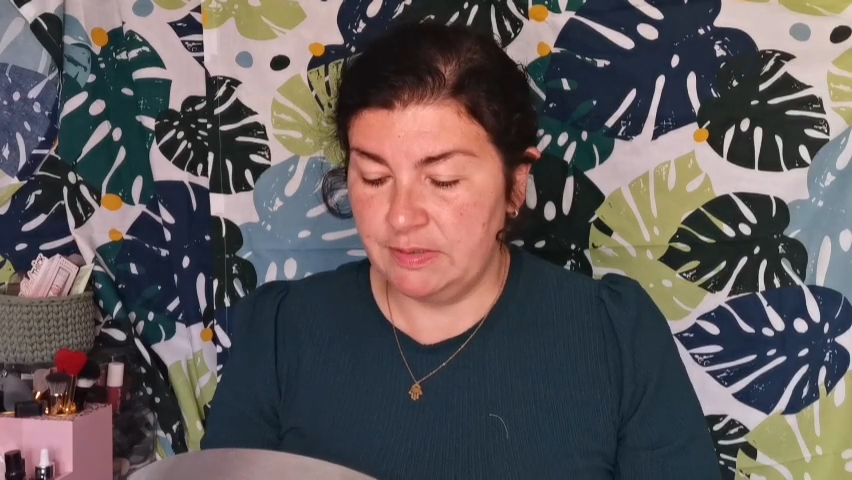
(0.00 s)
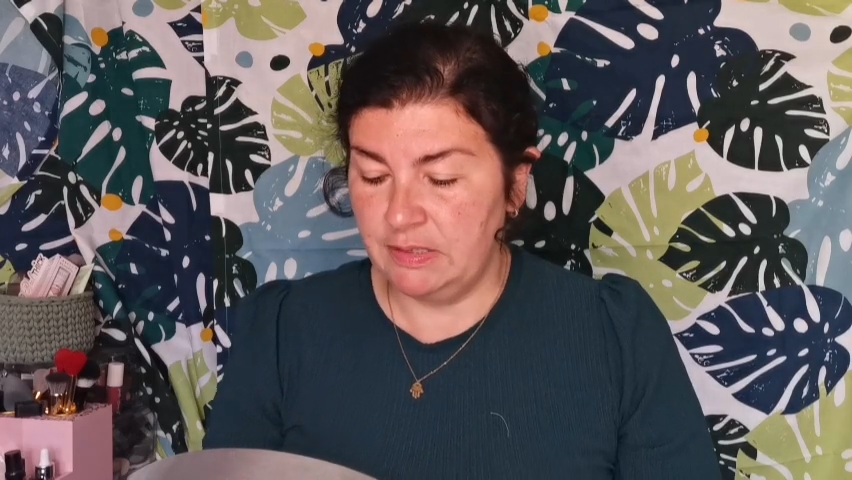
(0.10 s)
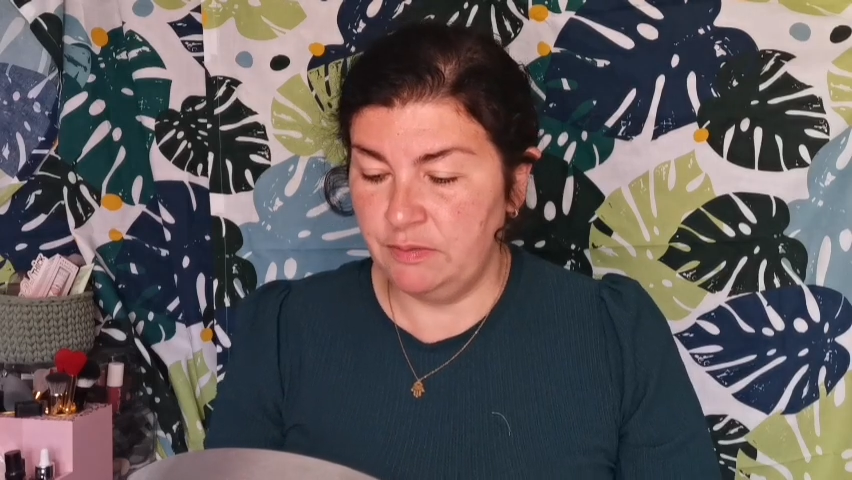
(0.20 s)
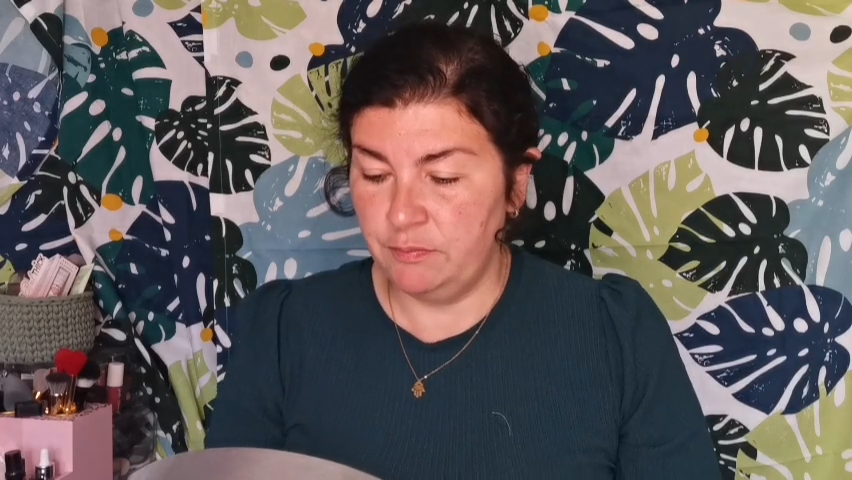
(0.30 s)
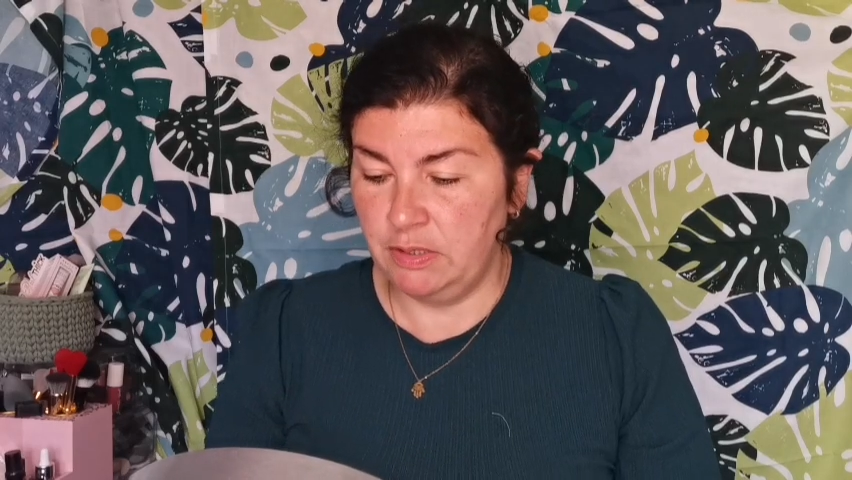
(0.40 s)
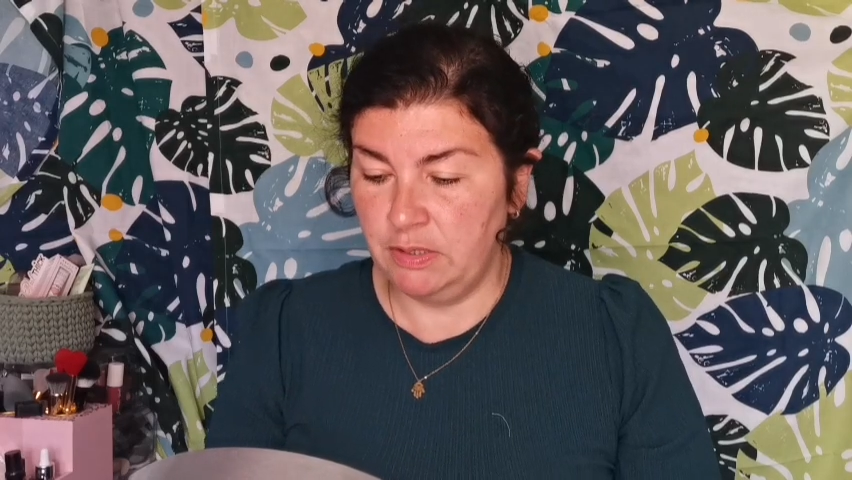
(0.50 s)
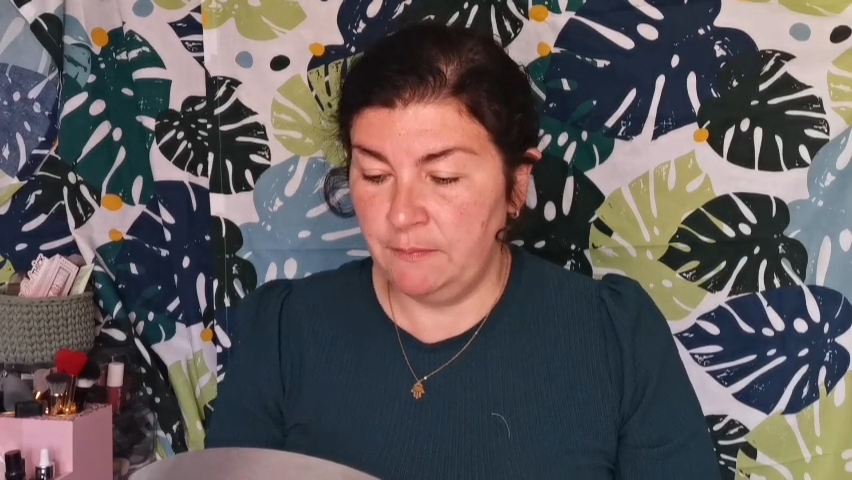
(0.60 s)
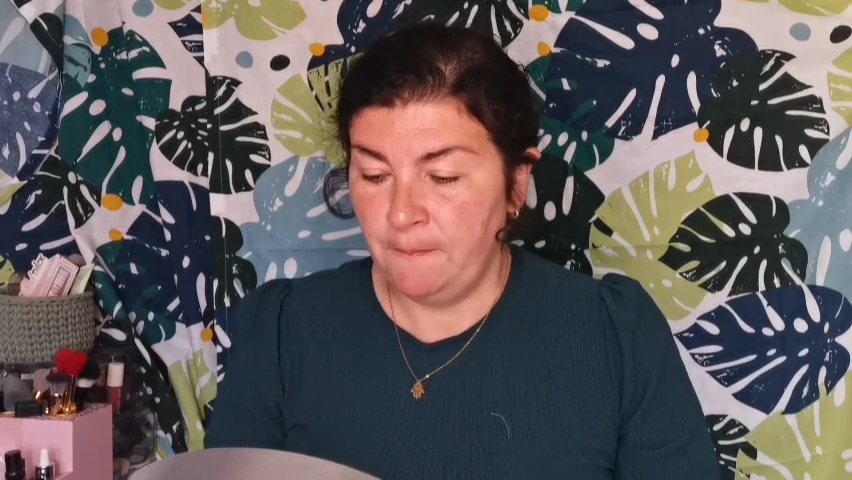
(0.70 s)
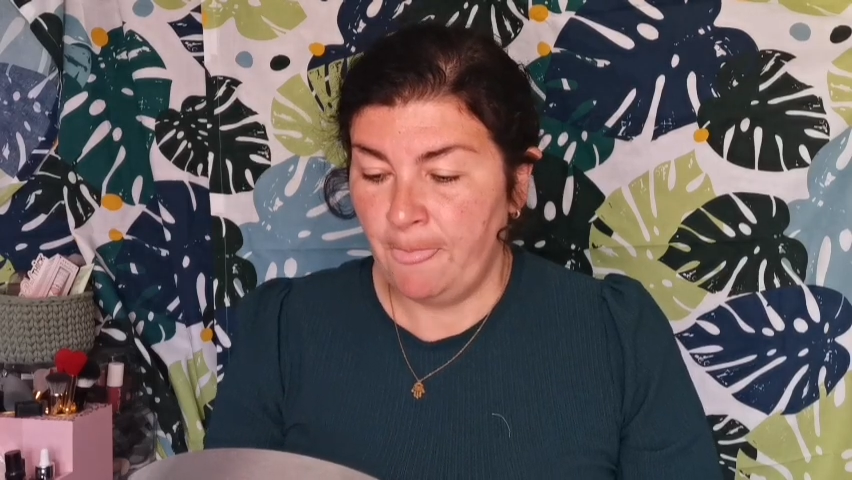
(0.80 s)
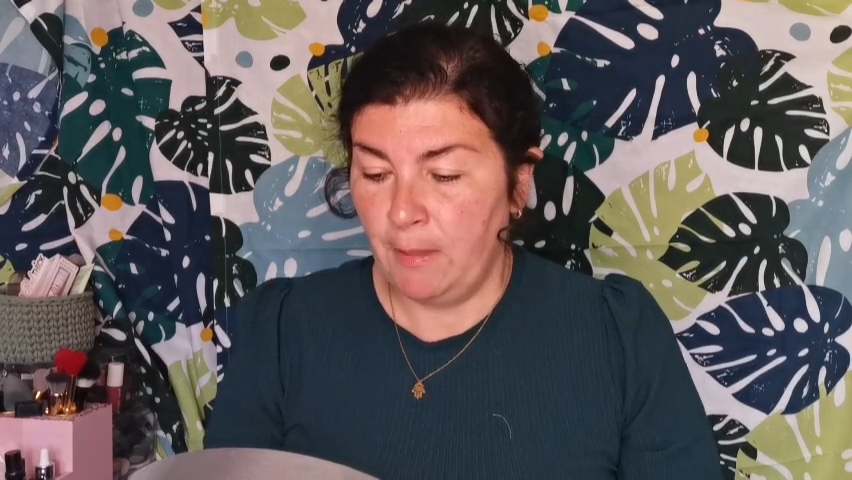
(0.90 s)
sent
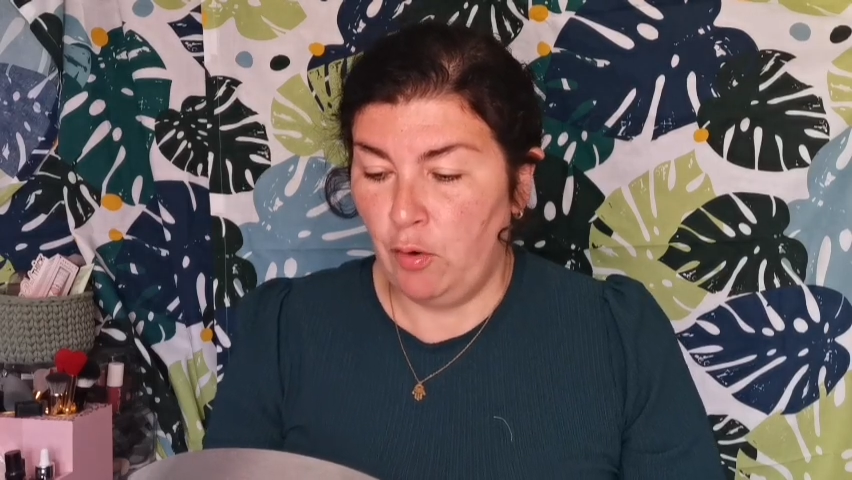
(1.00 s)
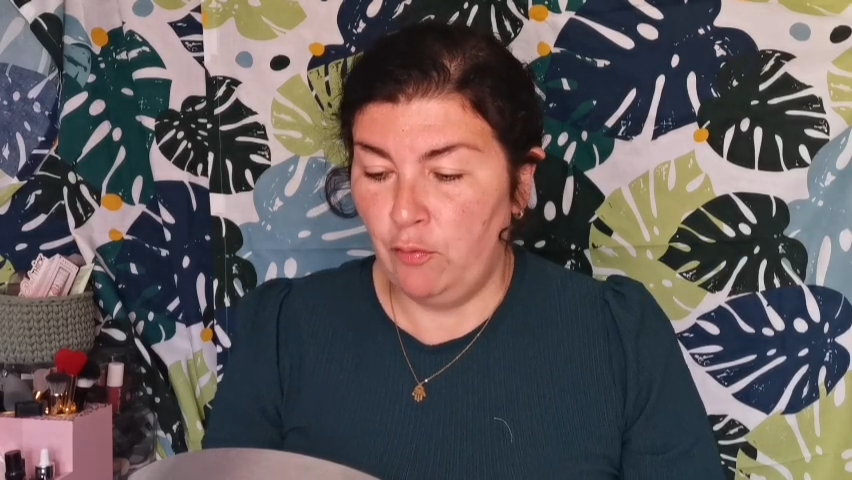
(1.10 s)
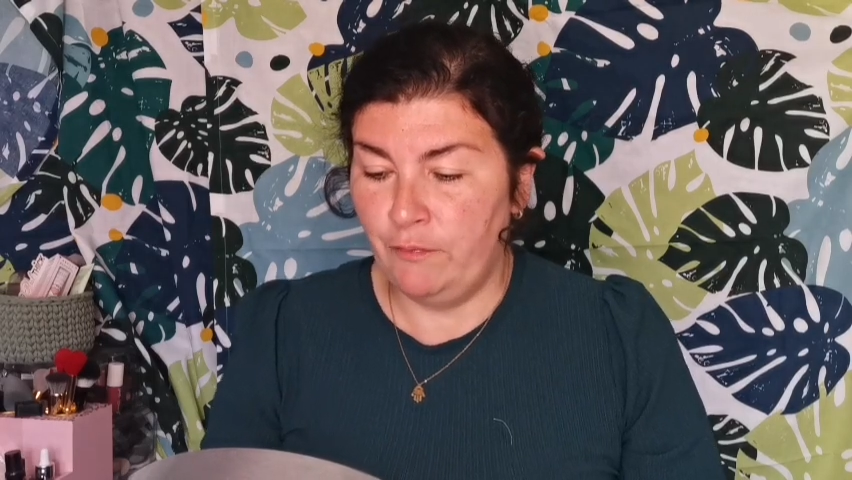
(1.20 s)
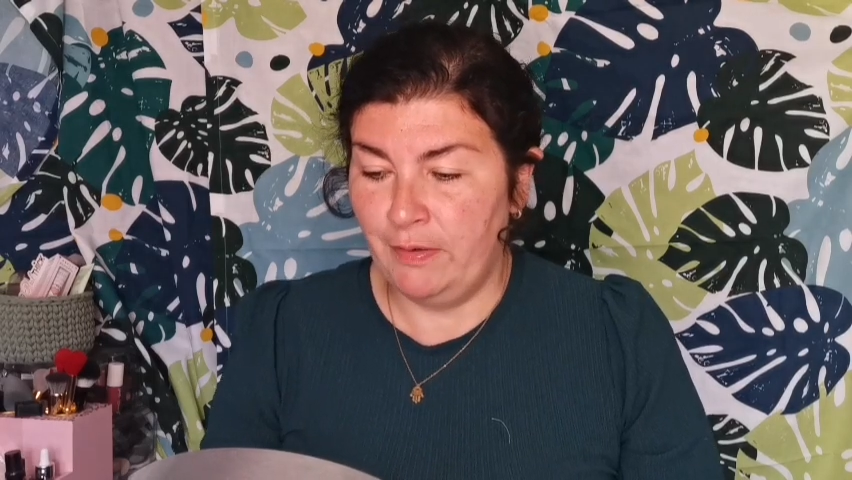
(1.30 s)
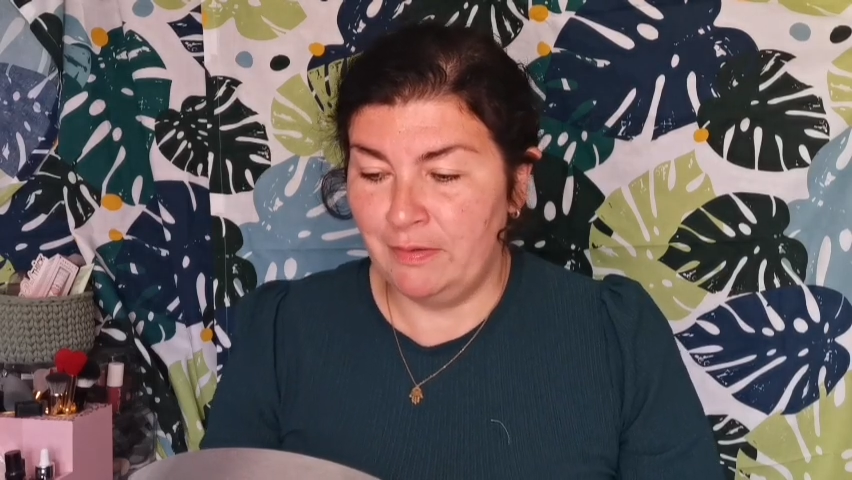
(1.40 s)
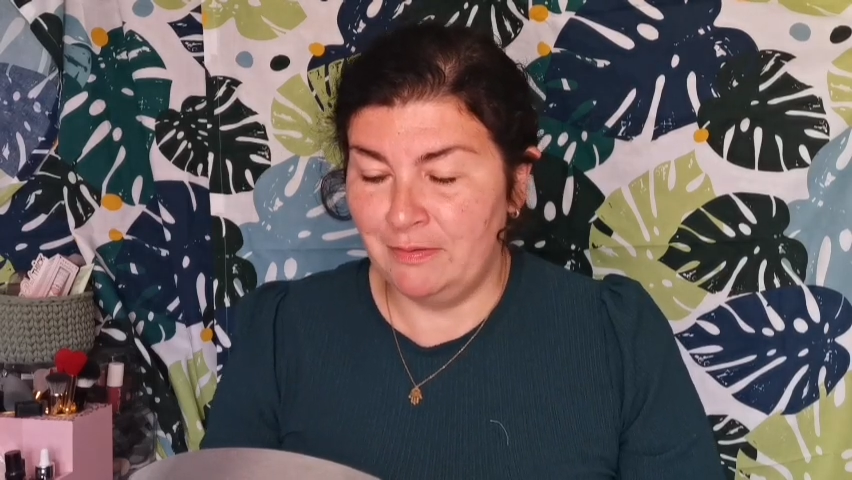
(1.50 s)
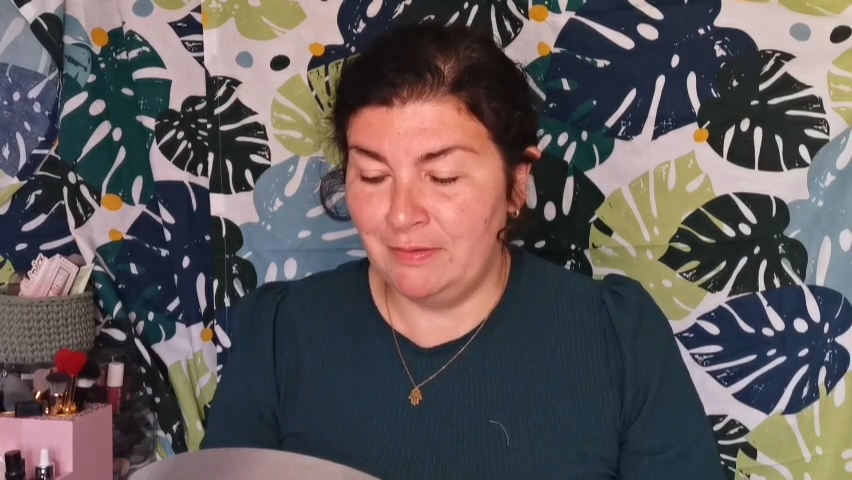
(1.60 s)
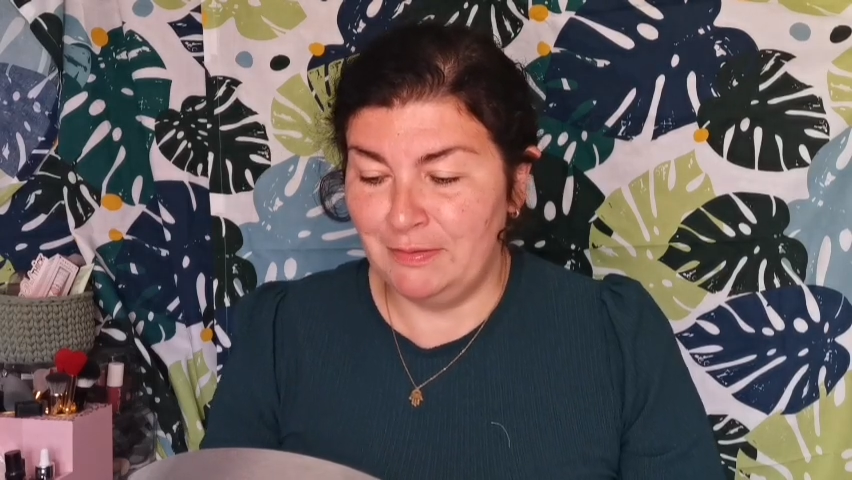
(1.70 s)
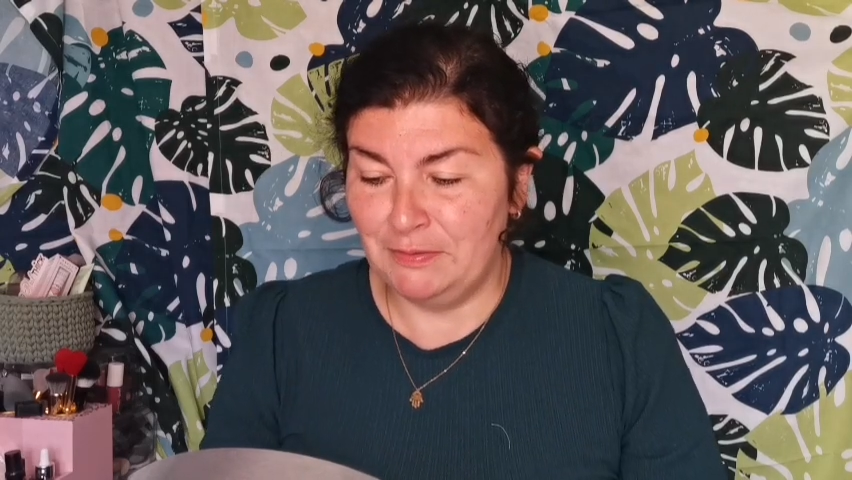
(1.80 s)
me over